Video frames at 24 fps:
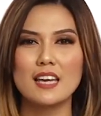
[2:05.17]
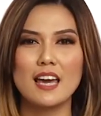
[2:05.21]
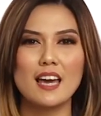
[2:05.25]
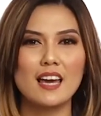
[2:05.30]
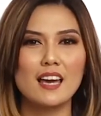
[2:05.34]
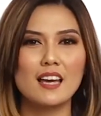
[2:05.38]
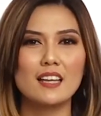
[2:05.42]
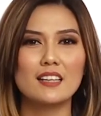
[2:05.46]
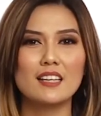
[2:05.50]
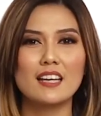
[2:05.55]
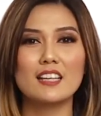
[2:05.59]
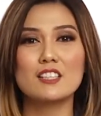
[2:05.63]

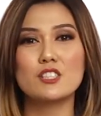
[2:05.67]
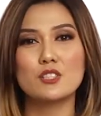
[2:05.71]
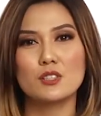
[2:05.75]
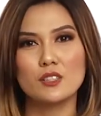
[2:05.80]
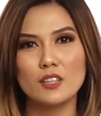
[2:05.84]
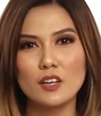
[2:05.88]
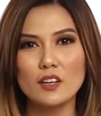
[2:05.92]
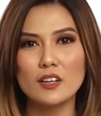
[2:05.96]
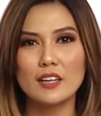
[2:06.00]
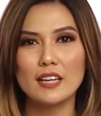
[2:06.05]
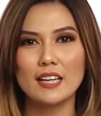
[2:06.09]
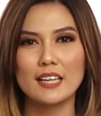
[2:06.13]
And it's
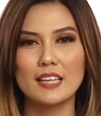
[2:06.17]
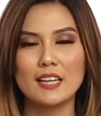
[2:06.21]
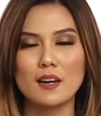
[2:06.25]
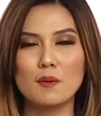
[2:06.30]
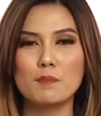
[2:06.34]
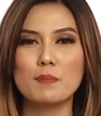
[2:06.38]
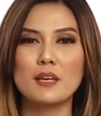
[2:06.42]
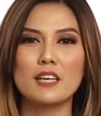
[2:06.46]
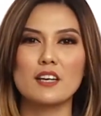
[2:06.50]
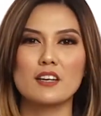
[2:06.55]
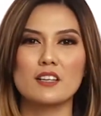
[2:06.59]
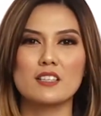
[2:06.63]
good
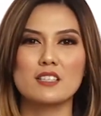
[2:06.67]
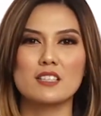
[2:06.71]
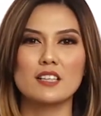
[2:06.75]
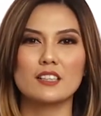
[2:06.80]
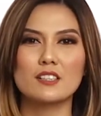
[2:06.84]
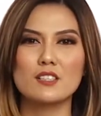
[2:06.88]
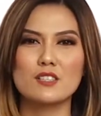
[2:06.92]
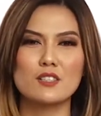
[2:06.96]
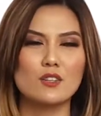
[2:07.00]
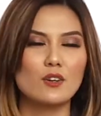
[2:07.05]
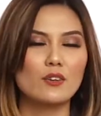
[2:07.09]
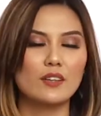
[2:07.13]
because
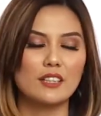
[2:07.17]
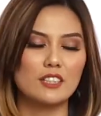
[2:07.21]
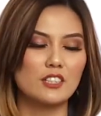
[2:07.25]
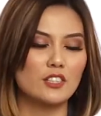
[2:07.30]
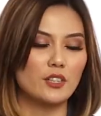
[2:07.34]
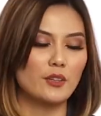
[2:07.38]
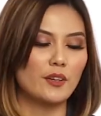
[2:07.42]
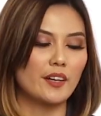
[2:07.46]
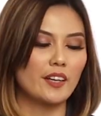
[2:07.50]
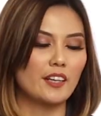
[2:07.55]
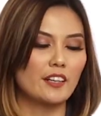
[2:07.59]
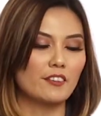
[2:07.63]
there's no
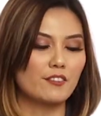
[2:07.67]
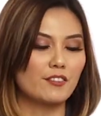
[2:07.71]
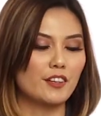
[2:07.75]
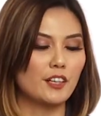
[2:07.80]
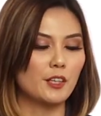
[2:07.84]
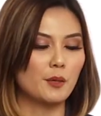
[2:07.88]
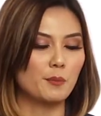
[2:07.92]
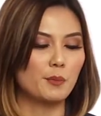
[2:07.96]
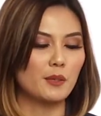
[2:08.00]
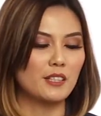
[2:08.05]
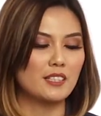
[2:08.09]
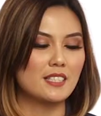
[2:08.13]
integrated
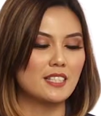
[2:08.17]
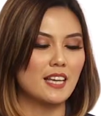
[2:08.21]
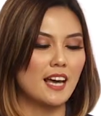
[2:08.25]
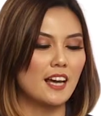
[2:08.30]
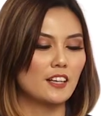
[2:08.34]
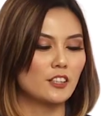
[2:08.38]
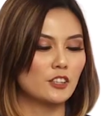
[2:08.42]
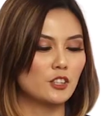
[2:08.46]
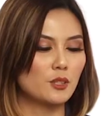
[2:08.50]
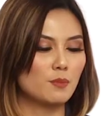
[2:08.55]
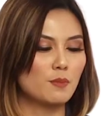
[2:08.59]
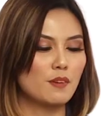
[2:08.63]
fingerprint
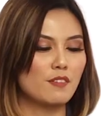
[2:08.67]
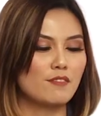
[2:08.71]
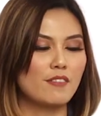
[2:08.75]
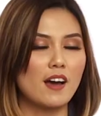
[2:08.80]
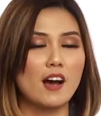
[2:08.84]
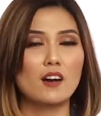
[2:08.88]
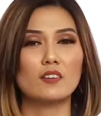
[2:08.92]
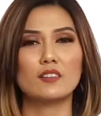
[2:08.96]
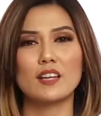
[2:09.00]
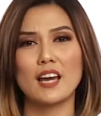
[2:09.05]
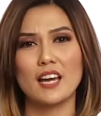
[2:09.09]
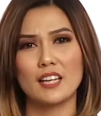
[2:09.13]
scanner to be
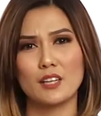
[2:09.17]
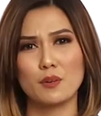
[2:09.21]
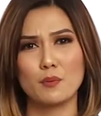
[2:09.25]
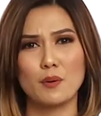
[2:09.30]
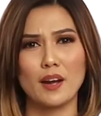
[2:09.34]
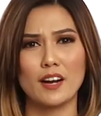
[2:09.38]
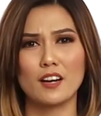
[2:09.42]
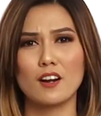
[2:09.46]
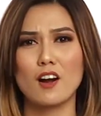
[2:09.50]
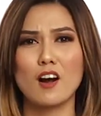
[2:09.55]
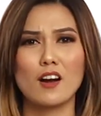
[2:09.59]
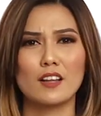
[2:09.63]
found
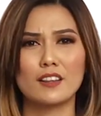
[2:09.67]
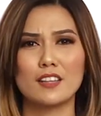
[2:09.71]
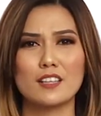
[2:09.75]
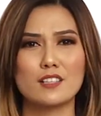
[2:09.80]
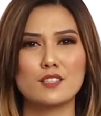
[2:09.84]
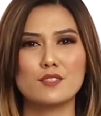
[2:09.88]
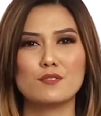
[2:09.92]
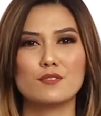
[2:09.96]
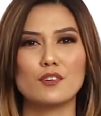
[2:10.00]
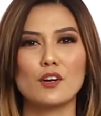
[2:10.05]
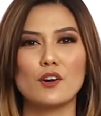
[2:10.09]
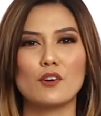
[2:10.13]
anywhere on
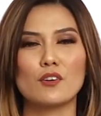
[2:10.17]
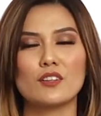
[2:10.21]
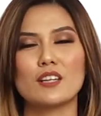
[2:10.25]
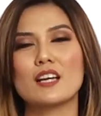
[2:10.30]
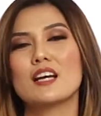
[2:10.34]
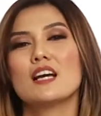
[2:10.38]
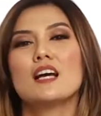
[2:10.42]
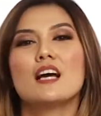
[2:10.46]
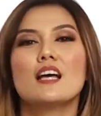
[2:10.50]
this phone.